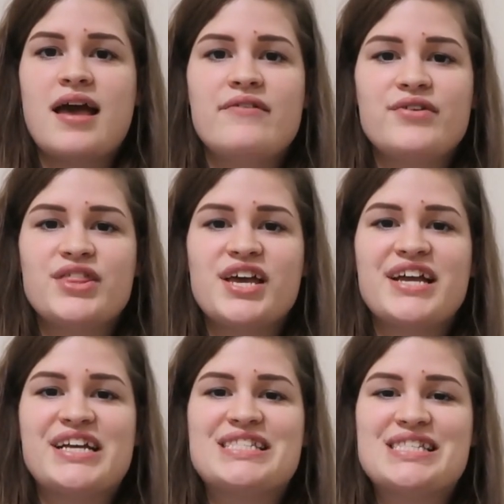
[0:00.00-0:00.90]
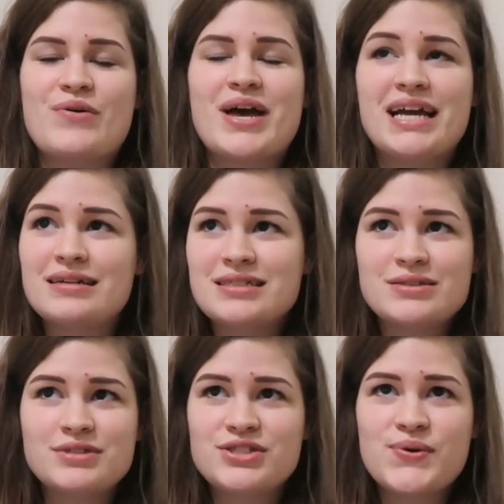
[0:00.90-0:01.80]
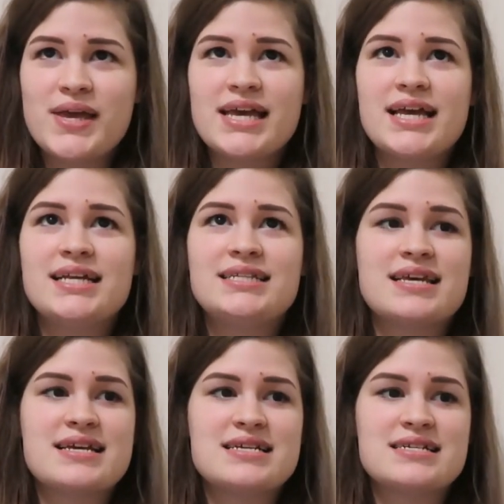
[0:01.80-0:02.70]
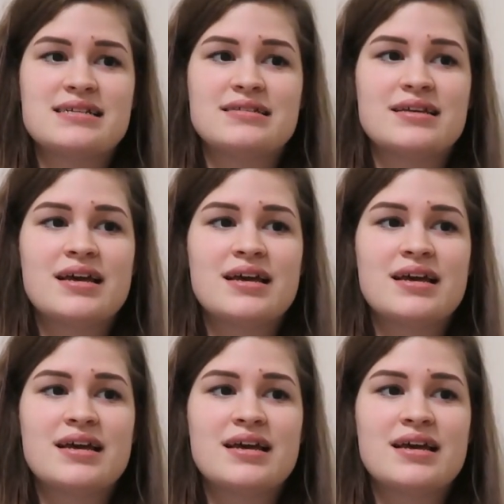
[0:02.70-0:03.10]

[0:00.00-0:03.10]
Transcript: everything is so hectic with two kids and